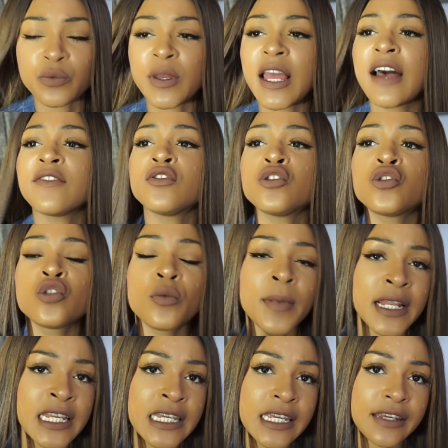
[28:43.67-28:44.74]
We have so
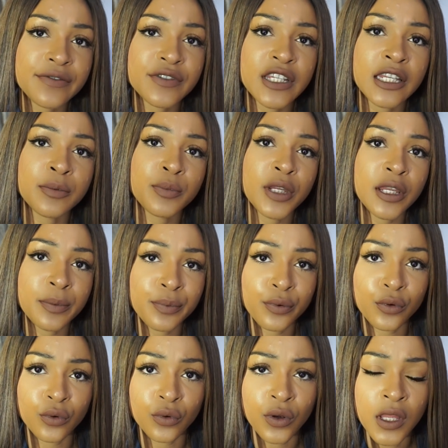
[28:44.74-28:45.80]
many gifted
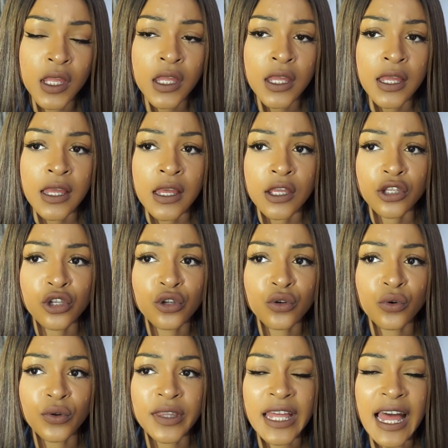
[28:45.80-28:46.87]
people, you
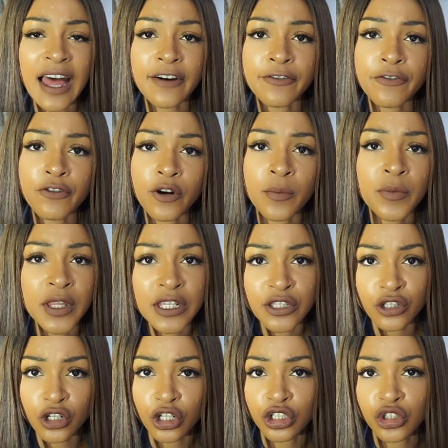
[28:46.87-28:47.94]
know, that are from
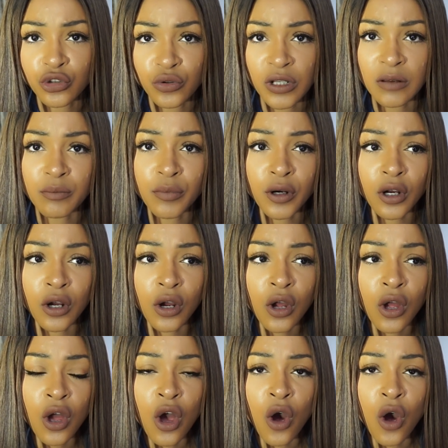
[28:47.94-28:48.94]
this country, but